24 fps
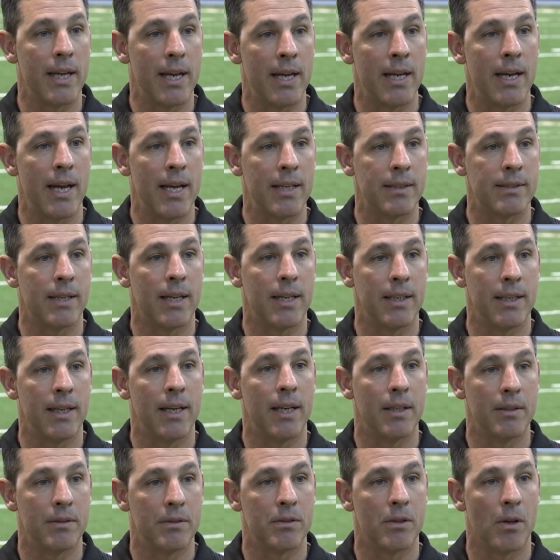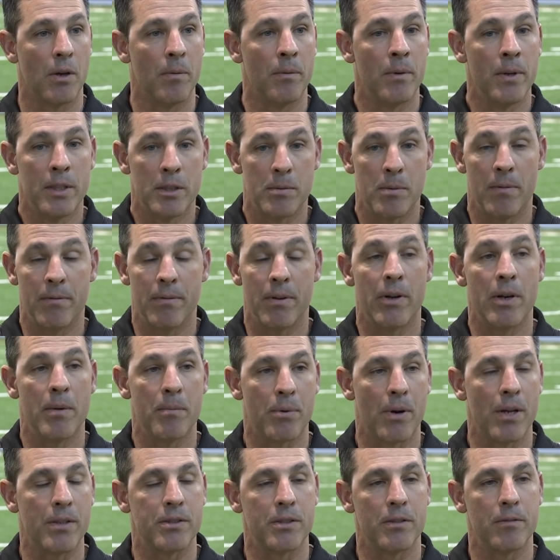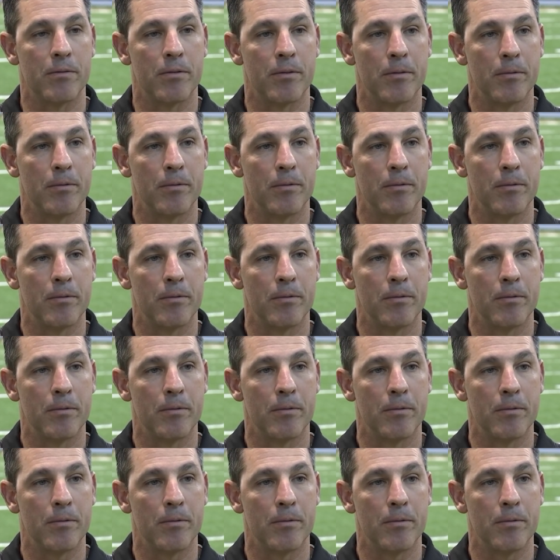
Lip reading: as they did. So it's been very impressive.